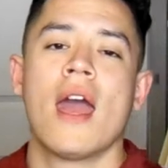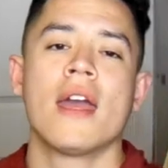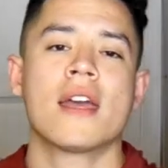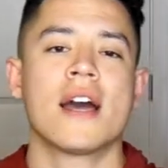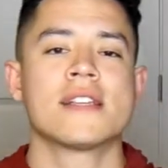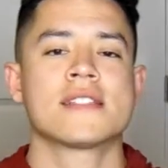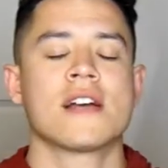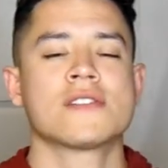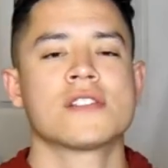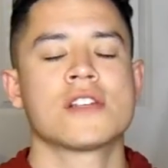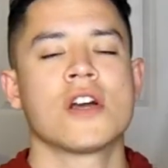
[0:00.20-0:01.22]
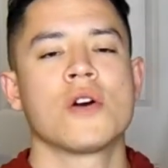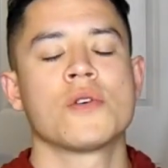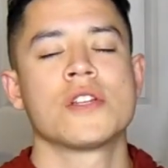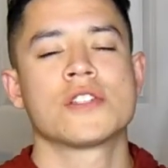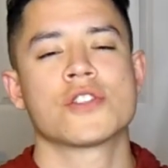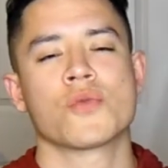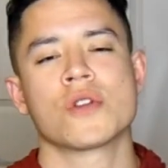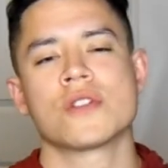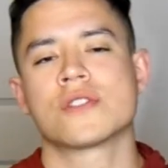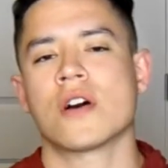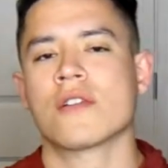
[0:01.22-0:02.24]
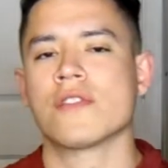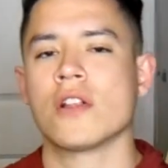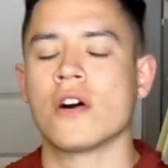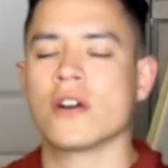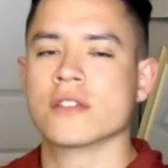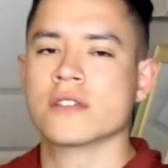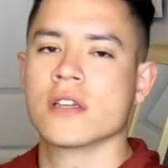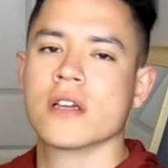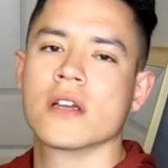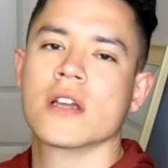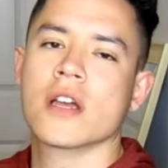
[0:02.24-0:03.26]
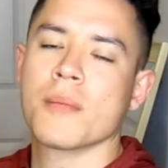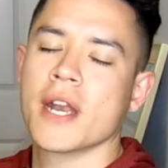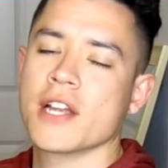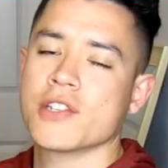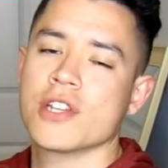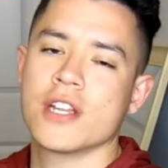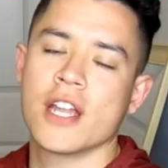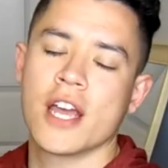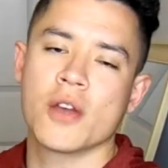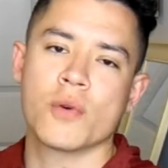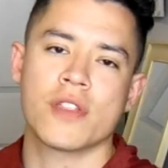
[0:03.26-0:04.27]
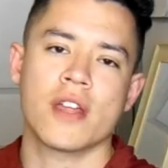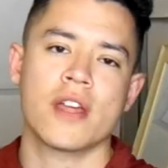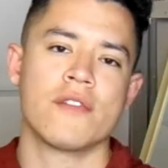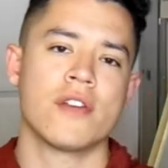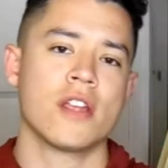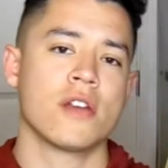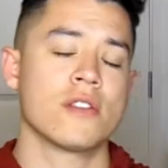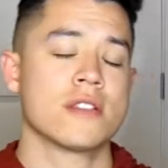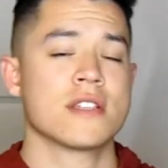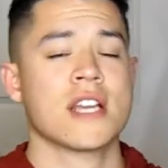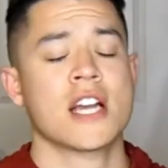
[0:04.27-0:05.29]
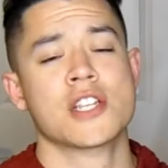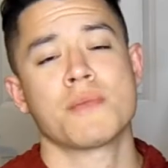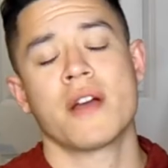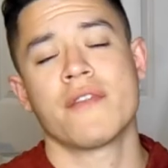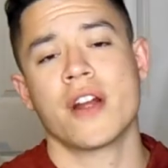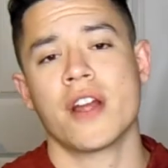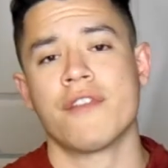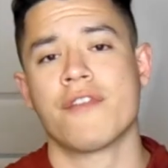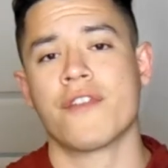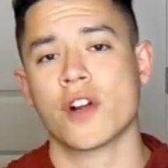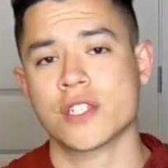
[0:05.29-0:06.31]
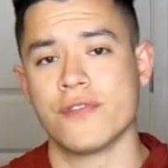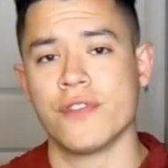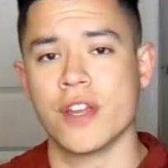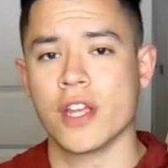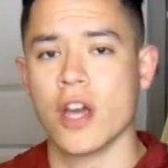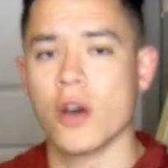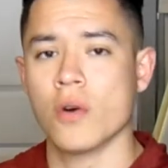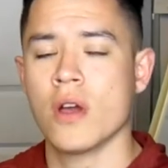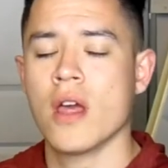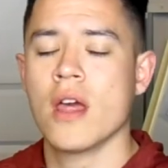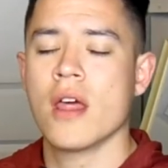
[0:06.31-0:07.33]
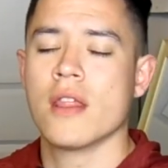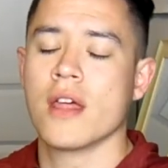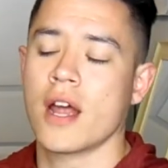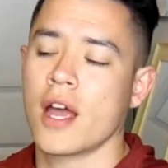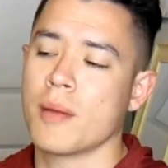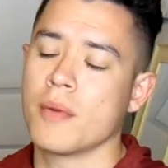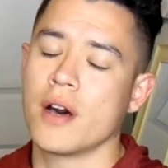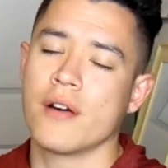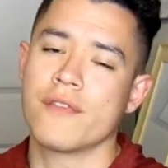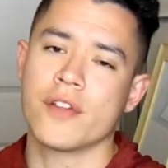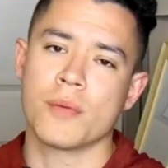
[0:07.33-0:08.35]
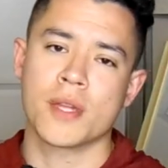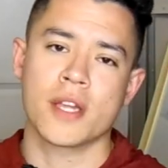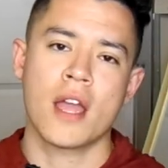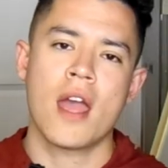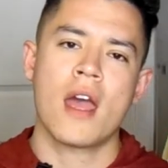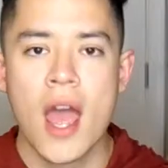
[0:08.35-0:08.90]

Hey guys, how's it going? It's the Real Talk Vlogs coming at you today with a video. This is actually my very first video that I'm filming.